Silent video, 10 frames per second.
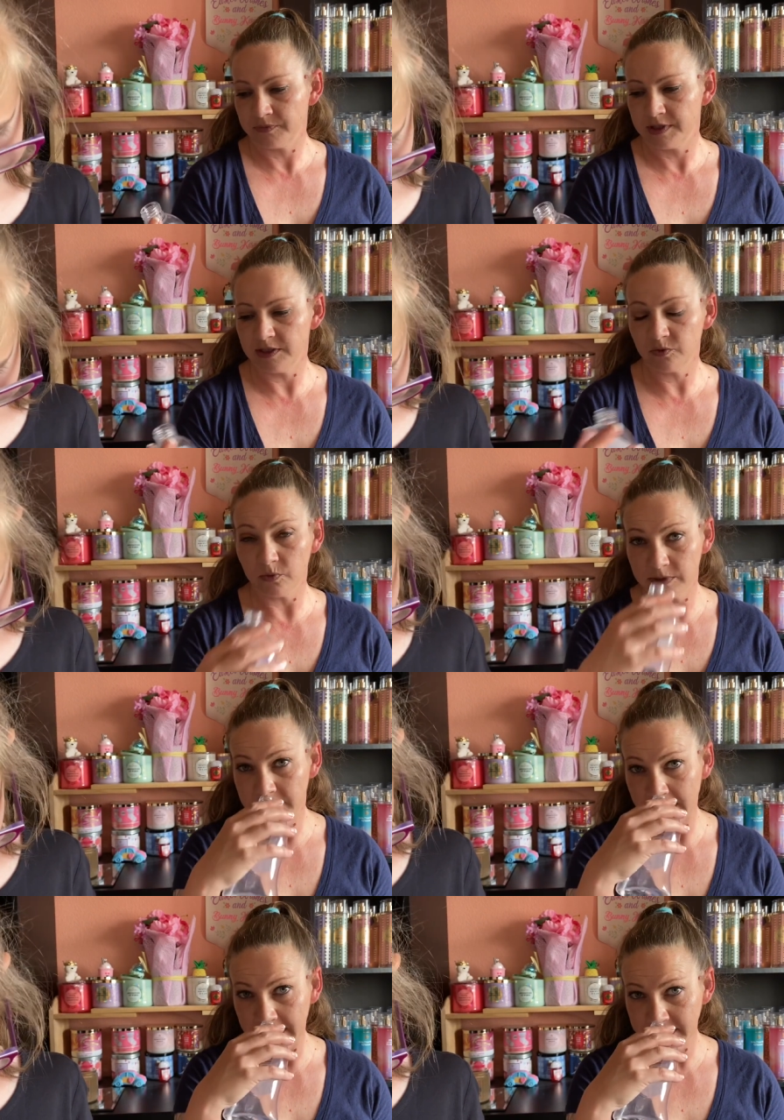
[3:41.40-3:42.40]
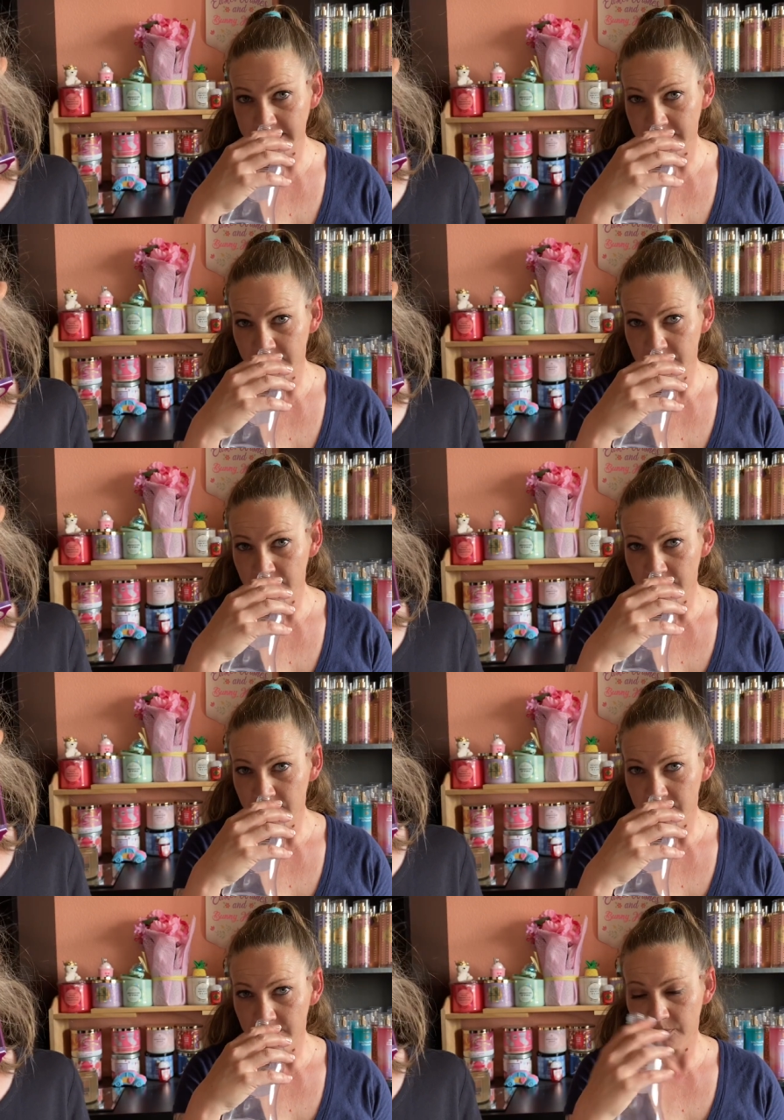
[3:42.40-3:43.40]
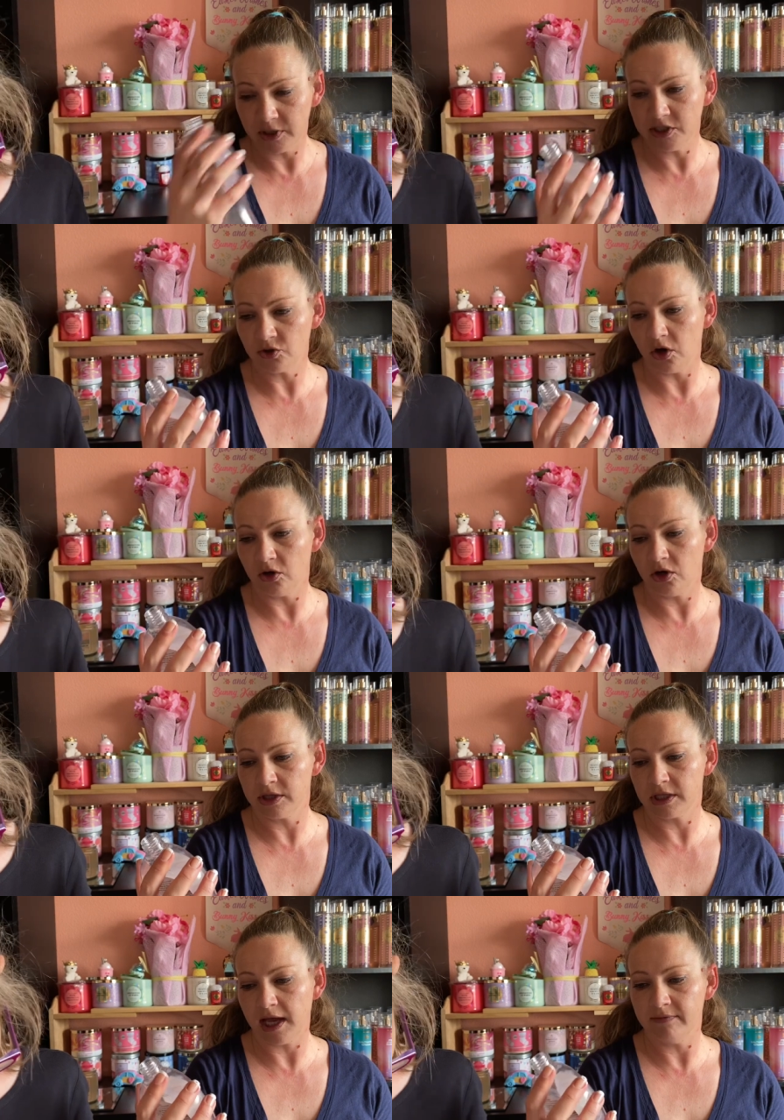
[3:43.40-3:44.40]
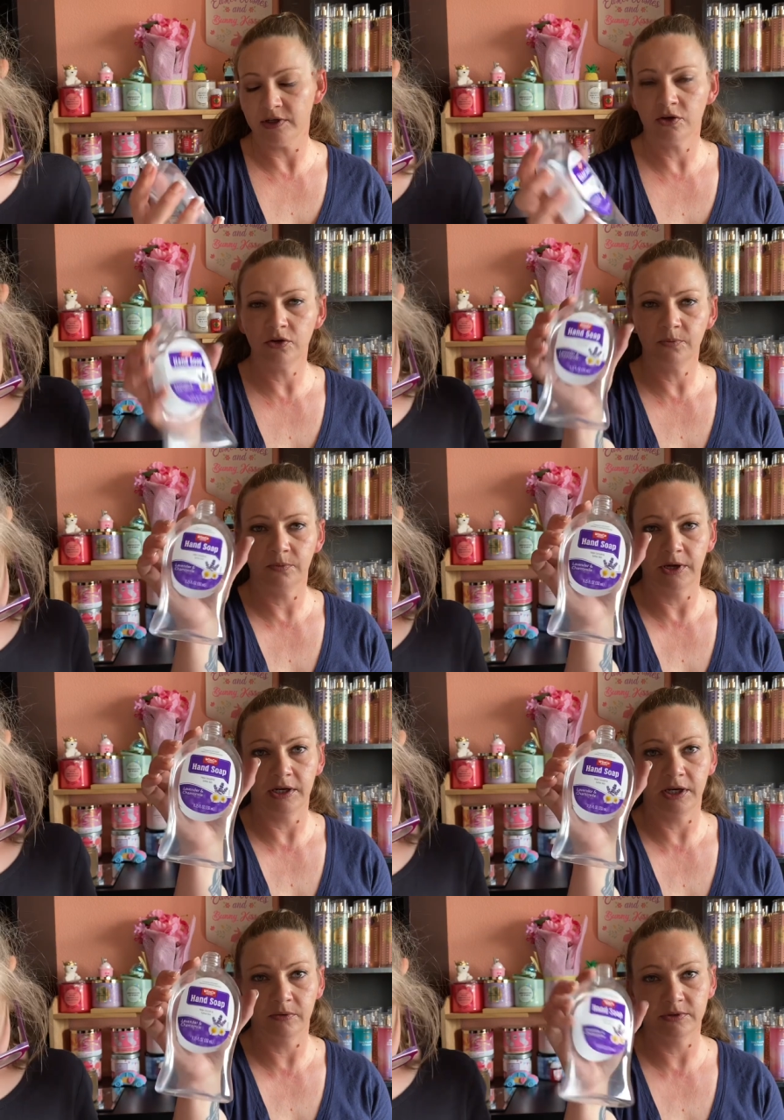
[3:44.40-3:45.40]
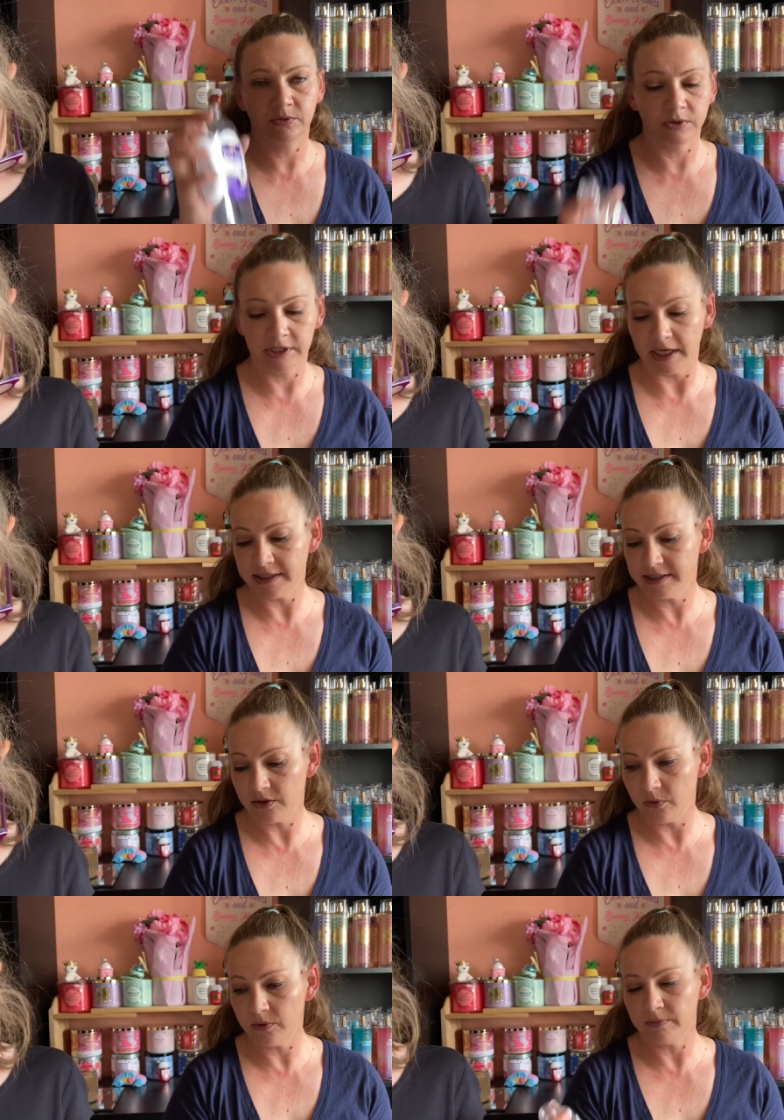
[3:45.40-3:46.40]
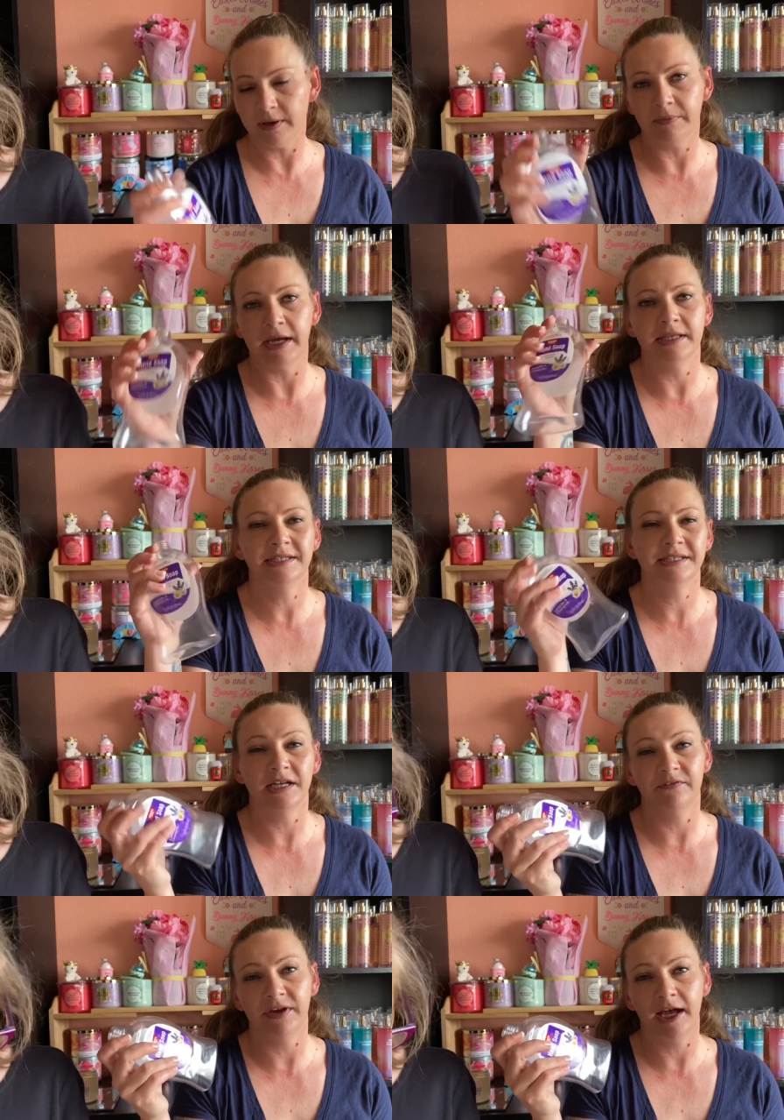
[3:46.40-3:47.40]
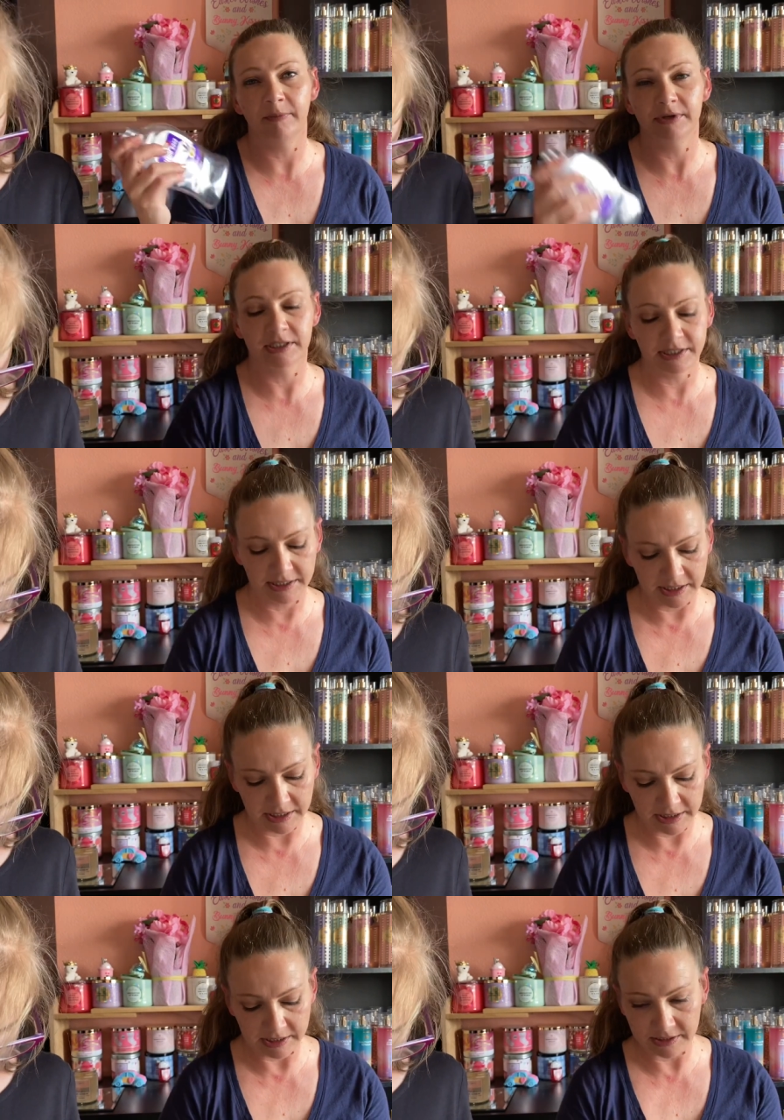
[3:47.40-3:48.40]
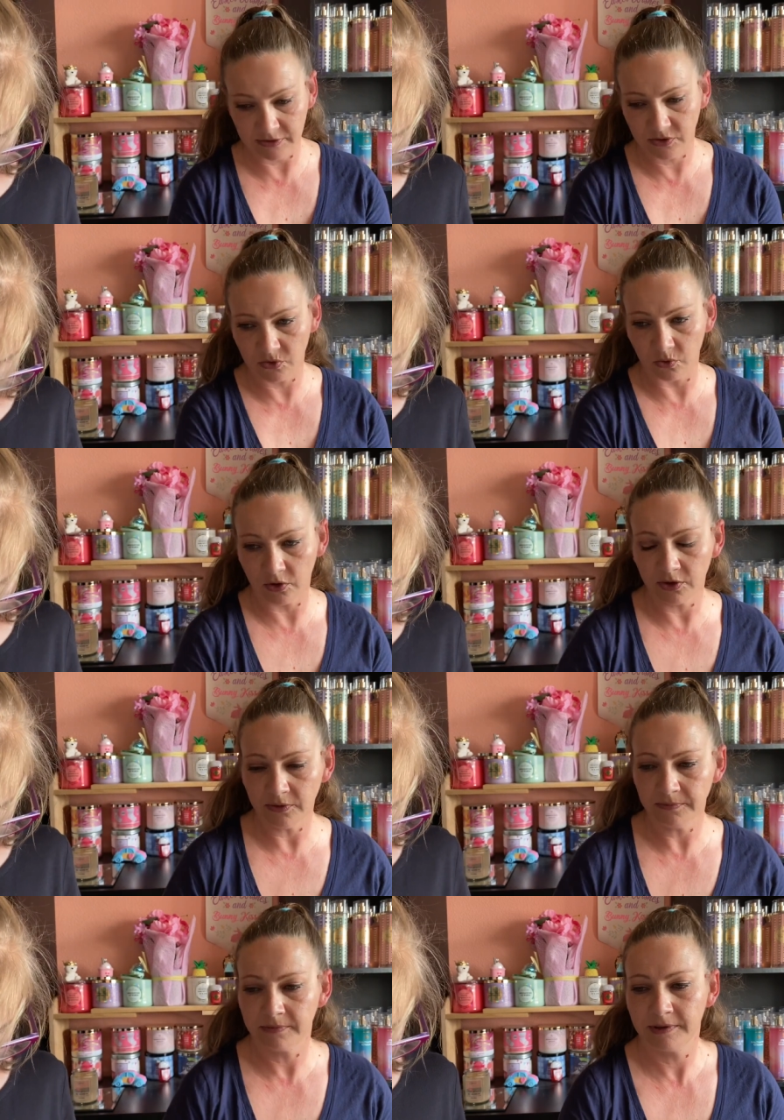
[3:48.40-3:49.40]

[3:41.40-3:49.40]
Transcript: This one was nice, pretty strong on the lavender, but it was really nice. So I wouldn't mind buying this again if I happened to see it in the store.